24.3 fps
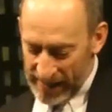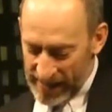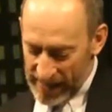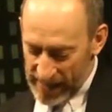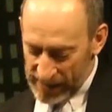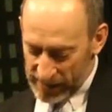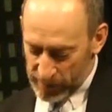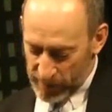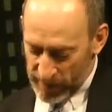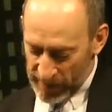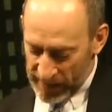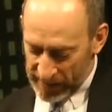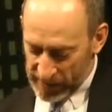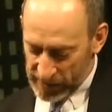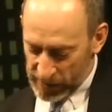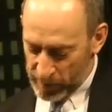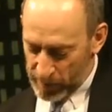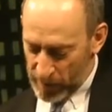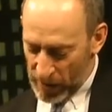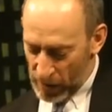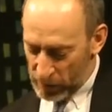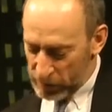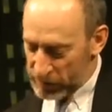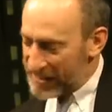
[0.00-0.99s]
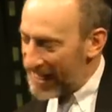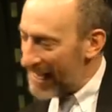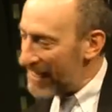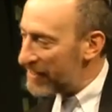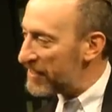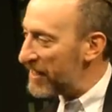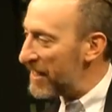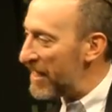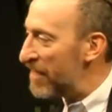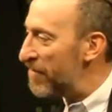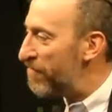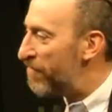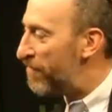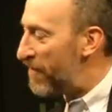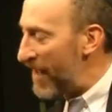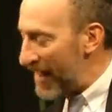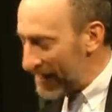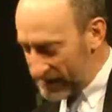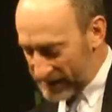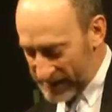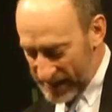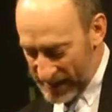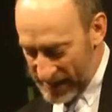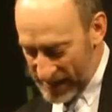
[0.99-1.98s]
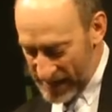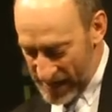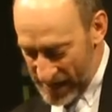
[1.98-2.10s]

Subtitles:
he has been exposed as inventing